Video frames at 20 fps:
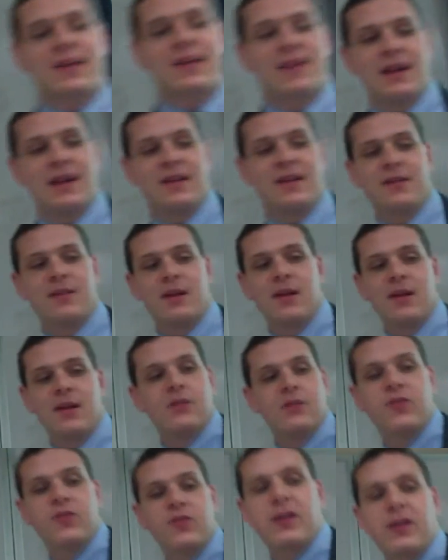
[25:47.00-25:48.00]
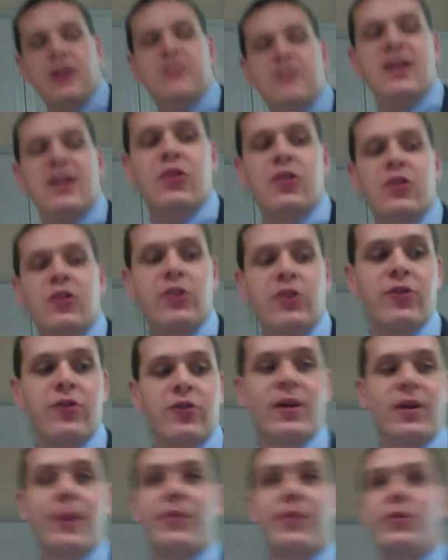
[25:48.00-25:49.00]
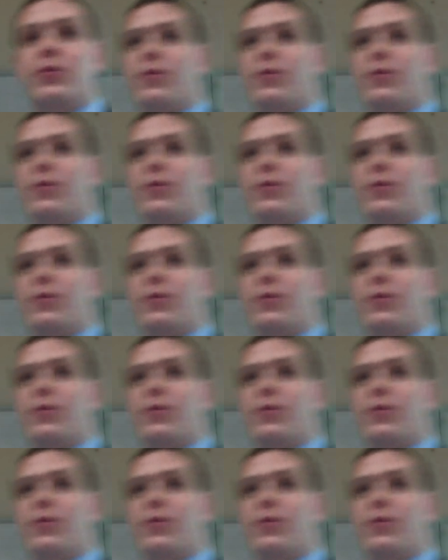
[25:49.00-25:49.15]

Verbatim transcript: that is a uh, shifting executory interest comes into